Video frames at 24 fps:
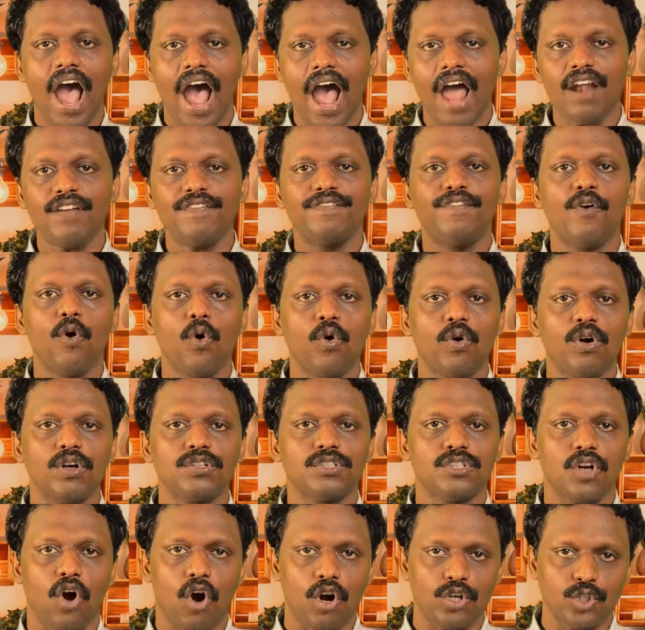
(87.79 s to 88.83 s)
and
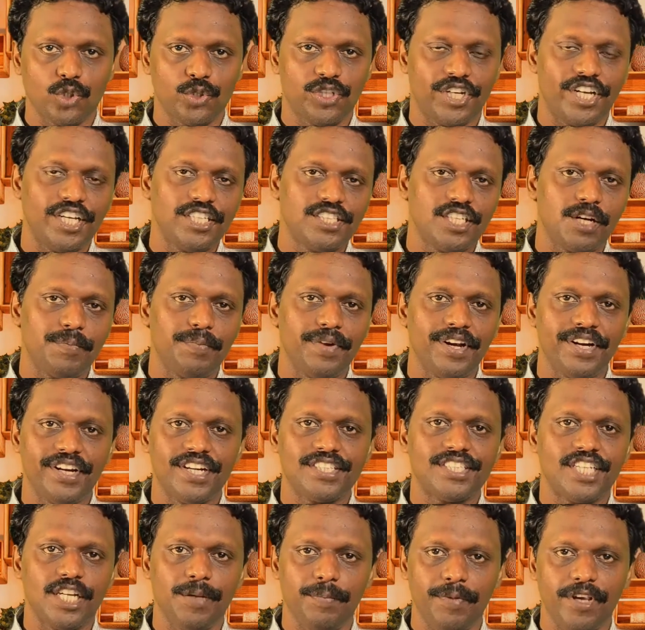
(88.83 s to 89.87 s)
focused onto the
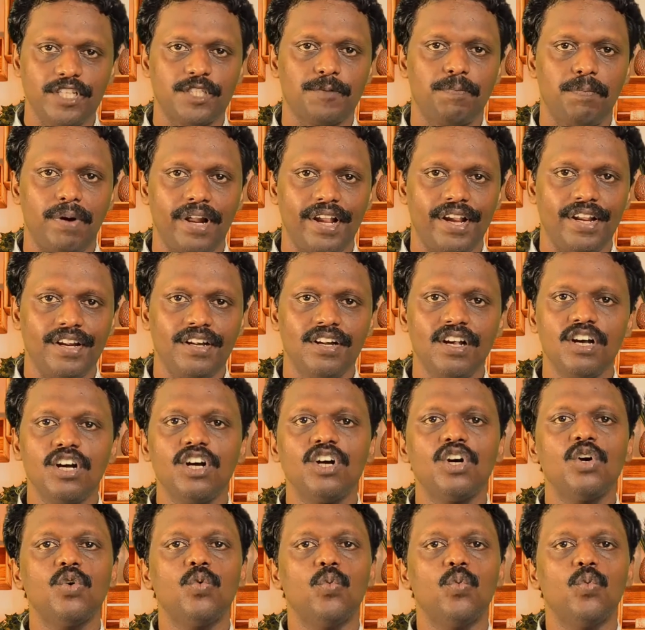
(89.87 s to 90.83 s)
intermediate image plane,